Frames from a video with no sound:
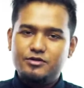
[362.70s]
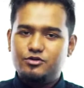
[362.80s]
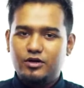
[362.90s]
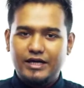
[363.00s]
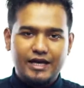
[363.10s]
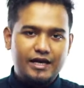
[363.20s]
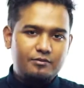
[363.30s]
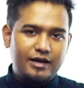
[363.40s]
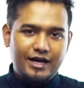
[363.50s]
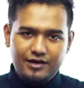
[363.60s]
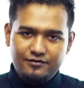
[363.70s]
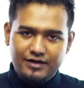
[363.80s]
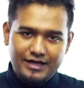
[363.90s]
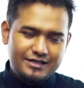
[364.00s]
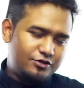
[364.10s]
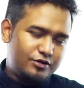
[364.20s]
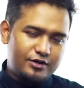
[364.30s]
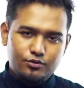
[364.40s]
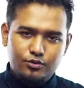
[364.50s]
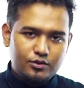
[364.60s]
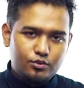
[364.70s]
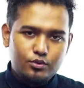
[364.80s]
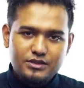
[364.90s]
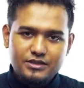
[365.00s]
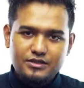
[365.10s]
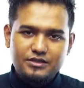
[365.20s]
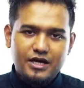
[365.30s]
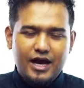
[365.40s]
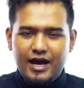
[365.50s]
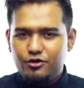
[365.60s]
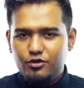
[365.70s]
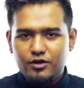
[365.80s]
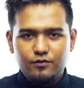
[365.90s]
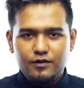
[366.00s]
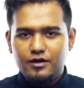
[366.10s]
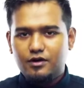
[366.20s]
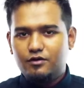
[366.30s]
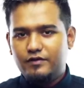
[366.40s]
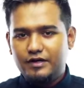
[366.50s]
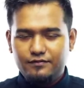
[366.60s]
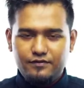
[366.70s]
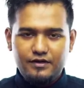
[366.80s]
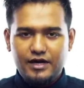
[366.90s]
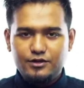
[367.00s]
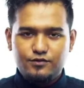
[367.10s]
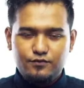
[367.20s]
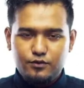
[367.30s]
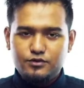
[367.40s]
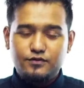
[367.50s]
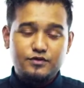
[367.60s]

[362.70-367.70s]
is not taken by anyone else. You can do a Google search and you can work around with different kinds of words,